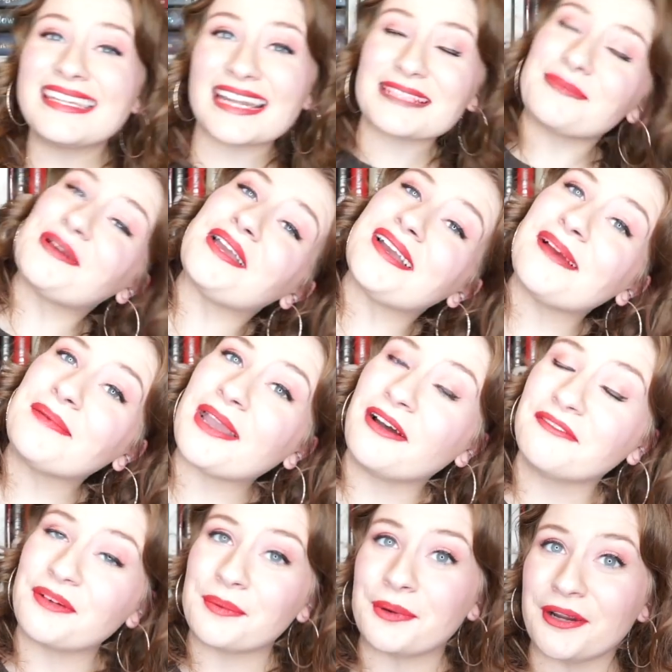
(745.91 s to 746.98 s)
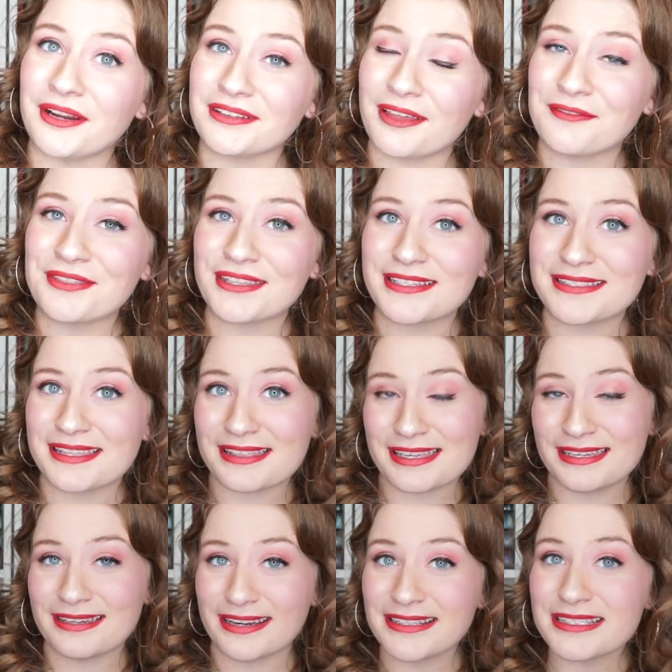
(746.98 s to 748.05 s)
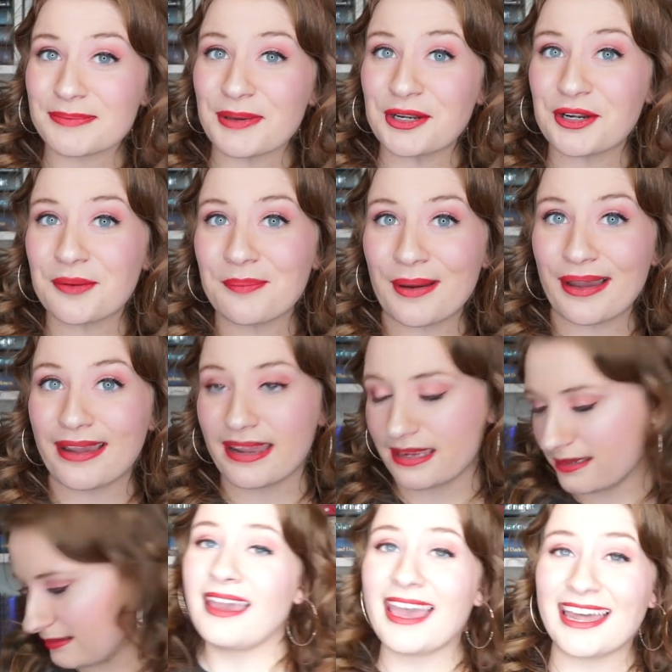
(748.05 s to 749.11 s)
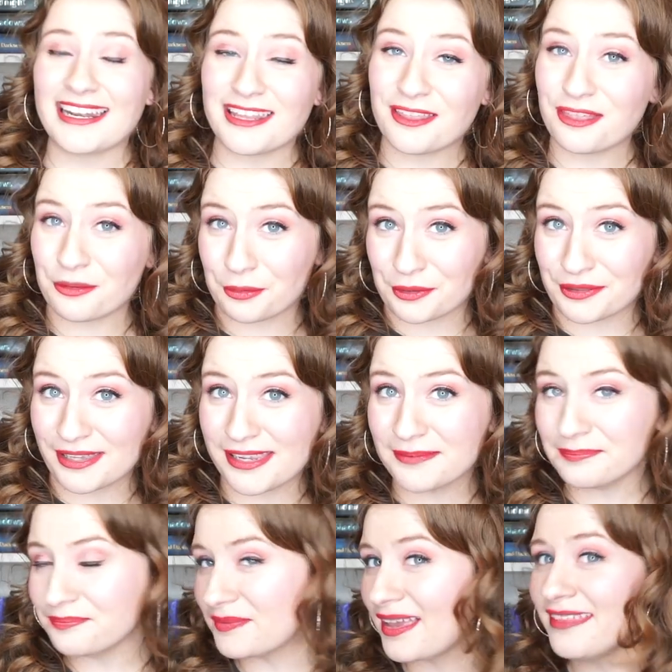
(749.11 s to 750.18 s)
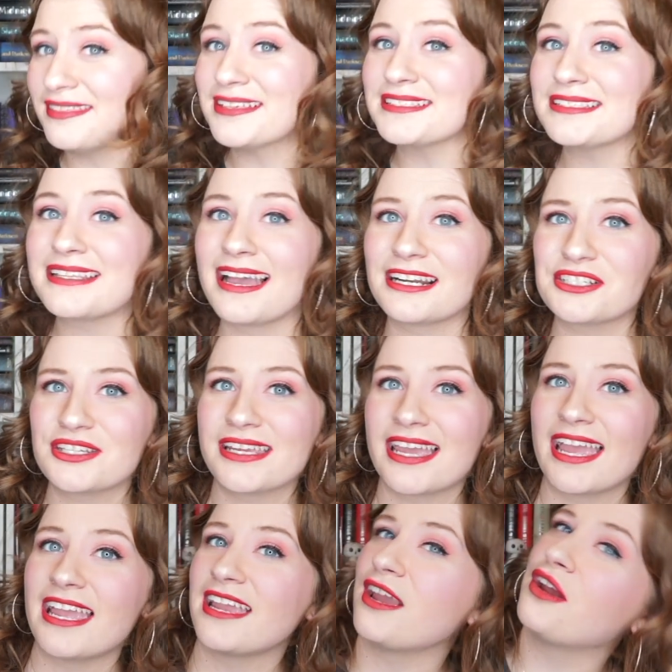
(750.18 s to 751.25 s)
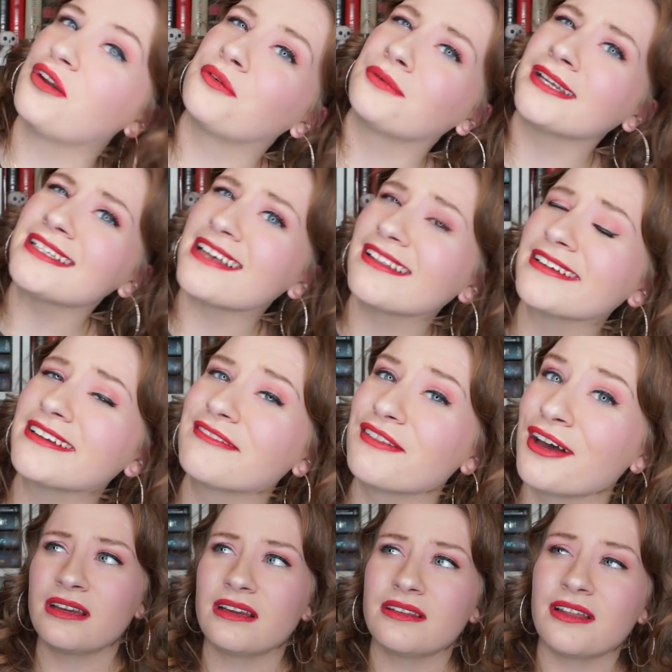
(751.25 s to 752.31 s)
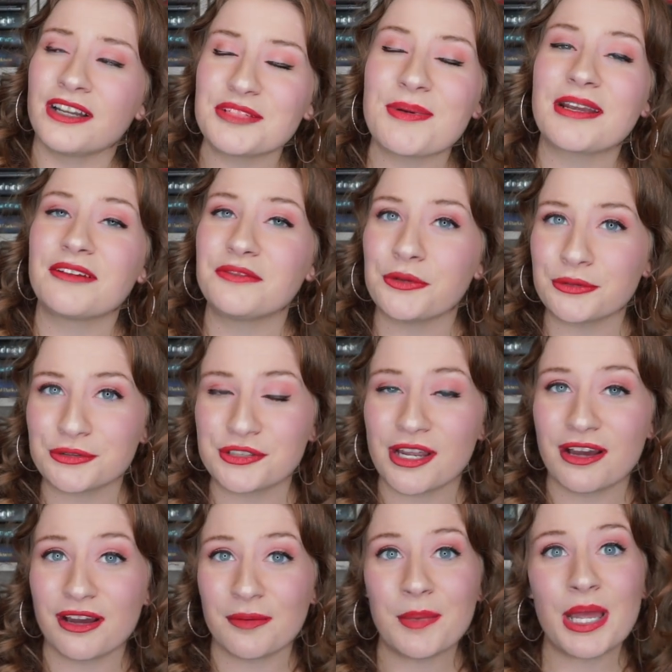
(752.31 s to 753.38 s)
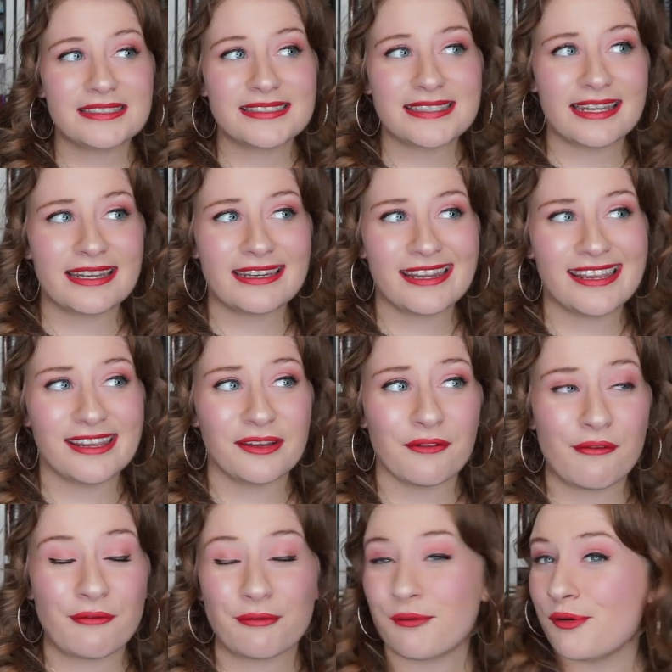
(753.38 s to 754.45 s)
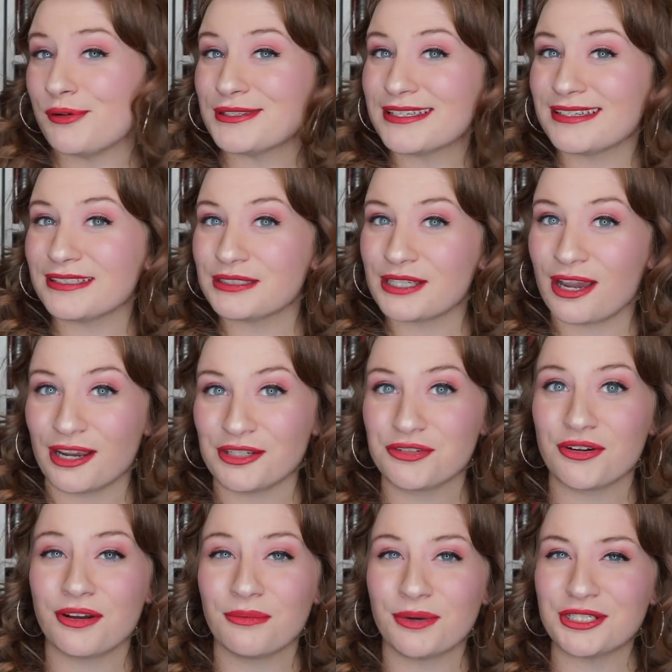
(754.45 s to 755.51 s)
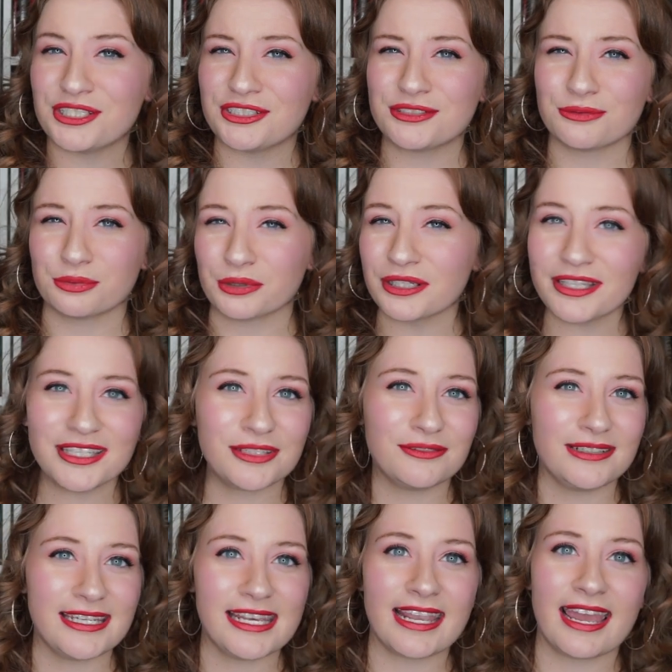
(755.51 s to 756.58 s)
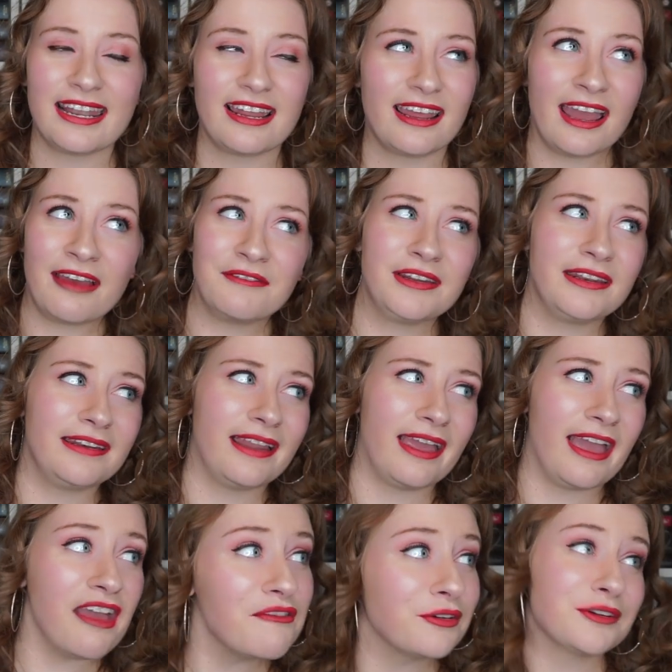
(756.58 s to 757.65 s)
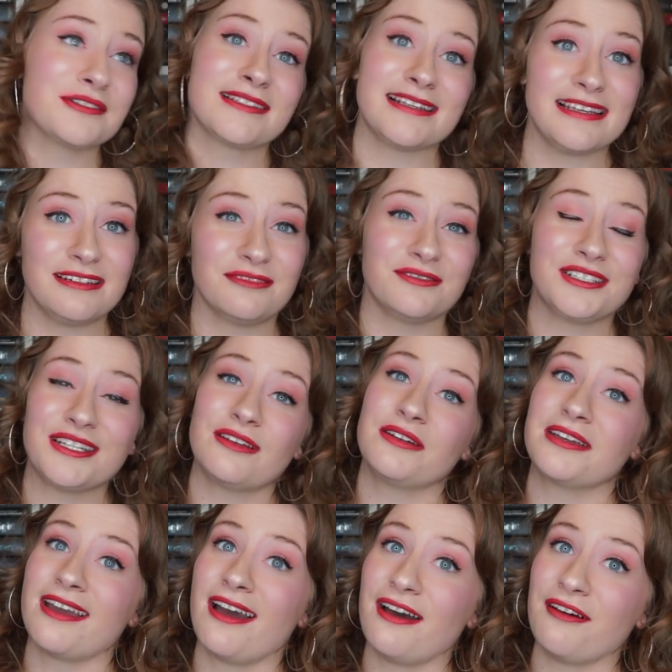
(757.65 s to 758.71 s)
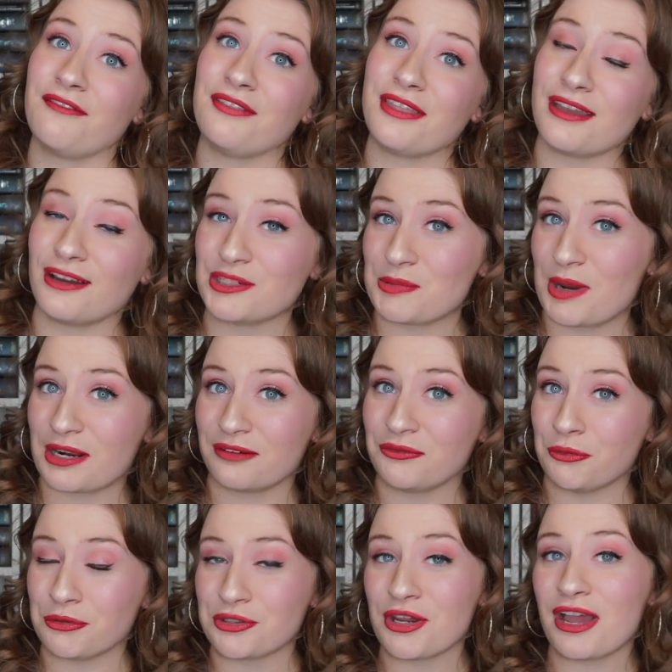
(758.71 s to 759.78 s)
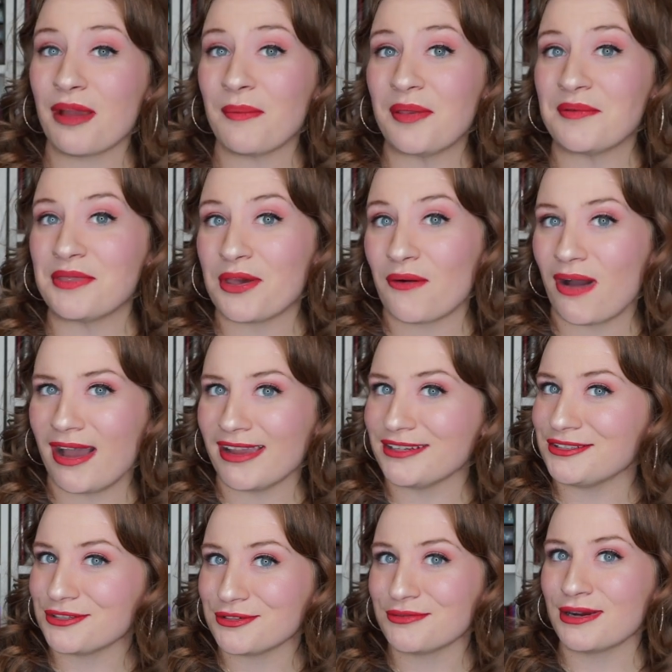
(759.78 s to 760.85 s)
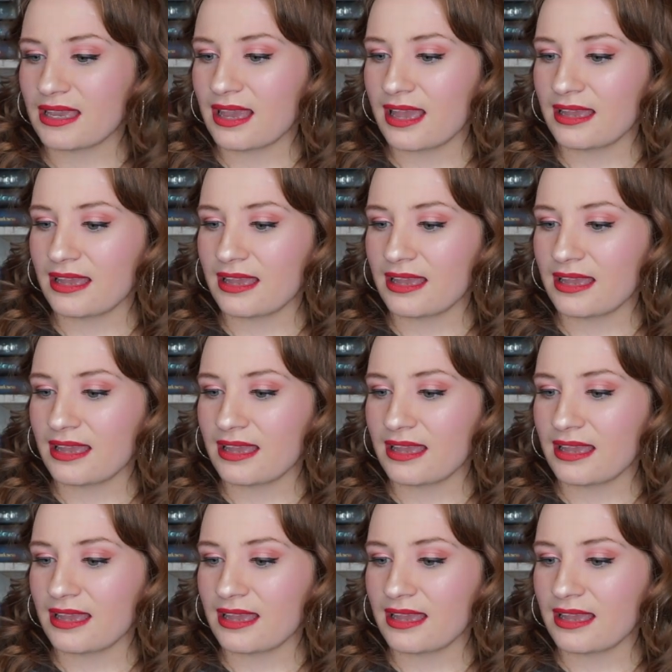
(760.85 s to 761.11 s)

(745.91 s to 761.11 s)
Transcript: The next book coming out on February 11th is The Night Spinner by Addie Thorley. And this is actually a retelling of The Hunchback of Notre Dame set in a frozen tundra, which is really unique, and I haven't ever seen a retelling of The Hunchback of Notre Dame, even though I do